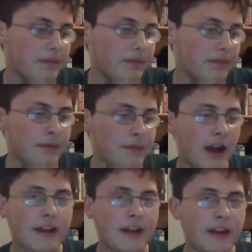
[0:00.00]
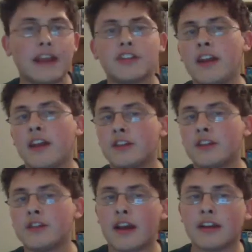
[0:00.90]
I don't hate change.
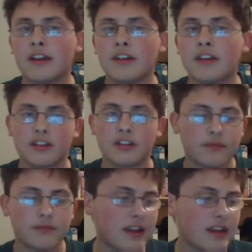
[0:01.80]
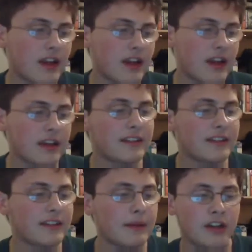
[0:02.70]
I can change. I can
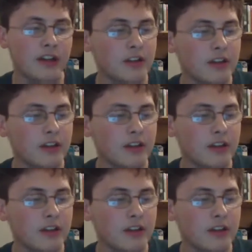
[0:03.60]
accept change.